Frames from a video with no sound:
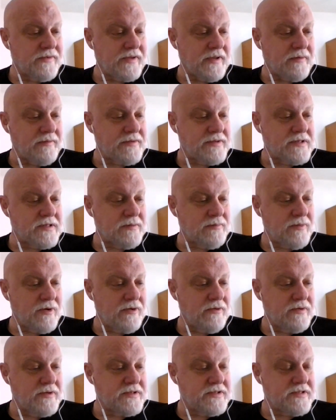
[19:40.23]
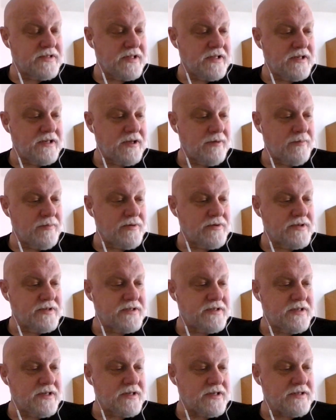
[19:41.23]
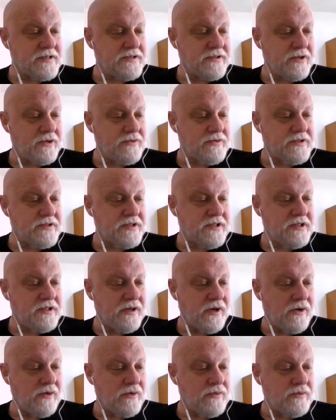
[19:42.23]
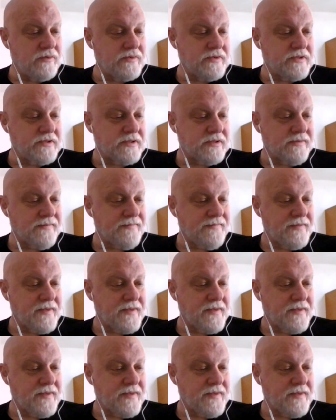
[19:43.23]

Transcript: That was Samoas. Then number six, Do-Si-Do's.